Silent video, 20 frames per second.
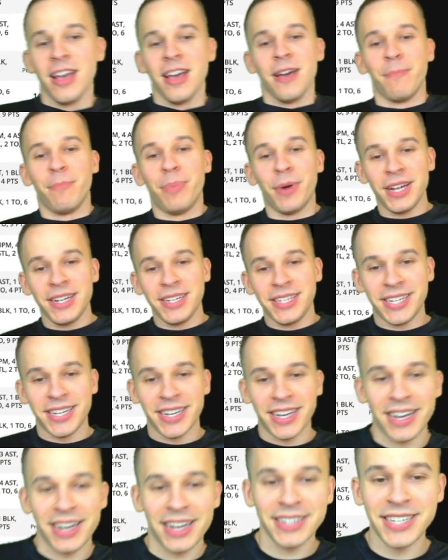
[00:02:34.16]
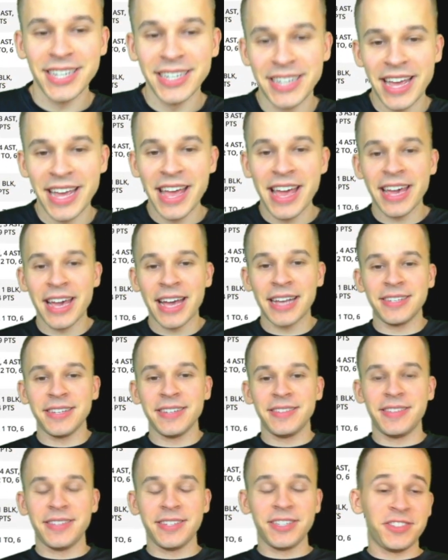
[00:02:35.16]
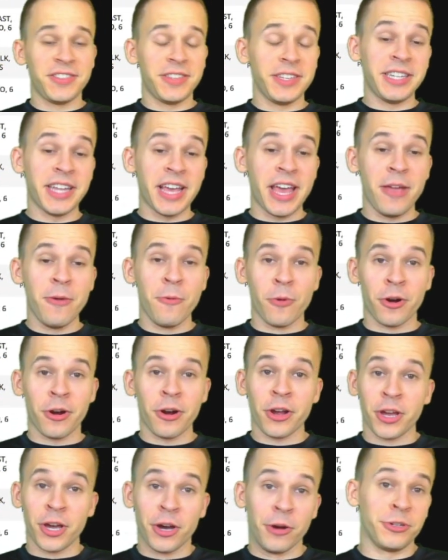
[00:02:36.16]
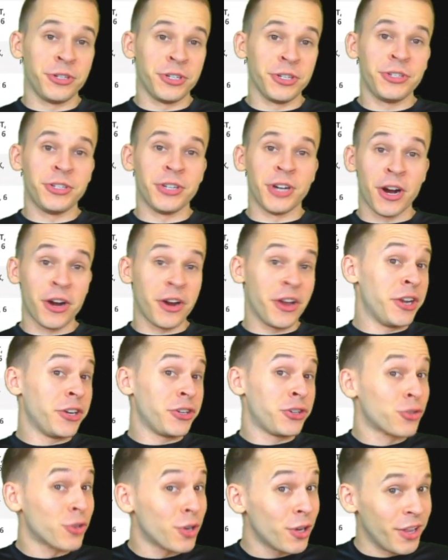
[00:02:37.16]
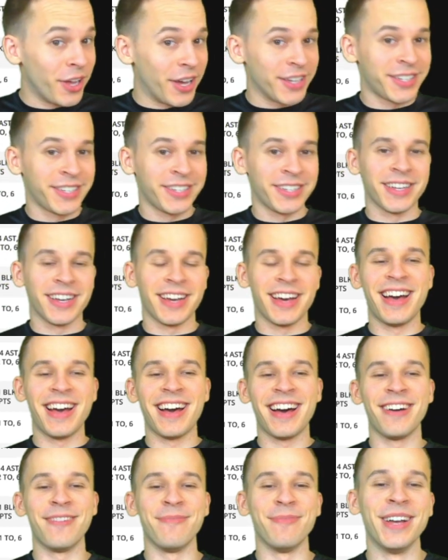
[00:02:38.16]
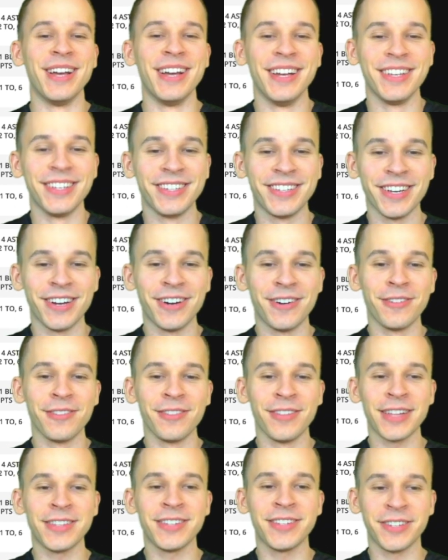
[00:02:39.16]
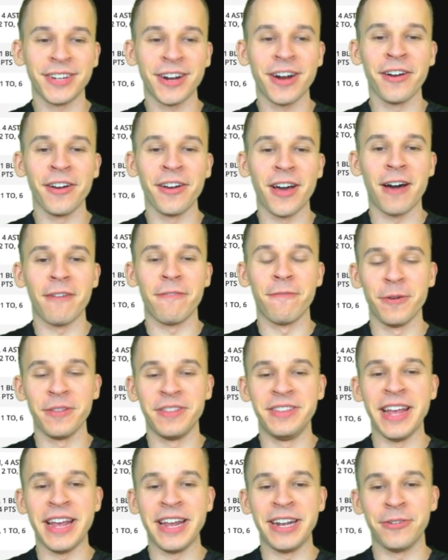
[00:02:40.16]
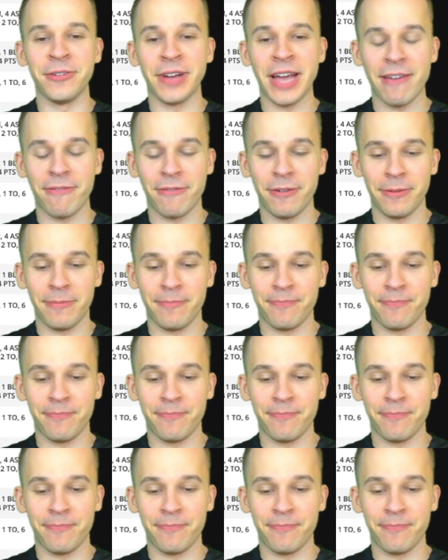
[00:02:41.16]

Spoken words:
But today, I guess, is this the day where coaches are going to troll us. So let's start it off with Daniel Gafford.